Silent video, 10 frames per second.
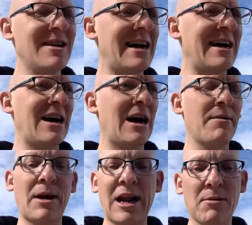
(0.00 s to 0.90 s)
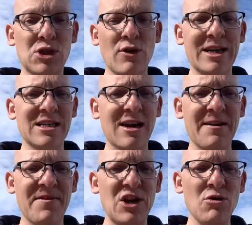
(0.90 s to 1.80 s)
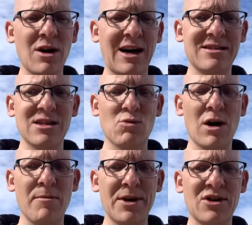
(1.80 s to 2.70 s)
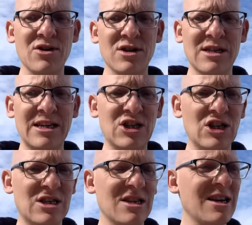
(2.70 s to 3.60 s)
And I'm so excited for you guys as well, because it's just,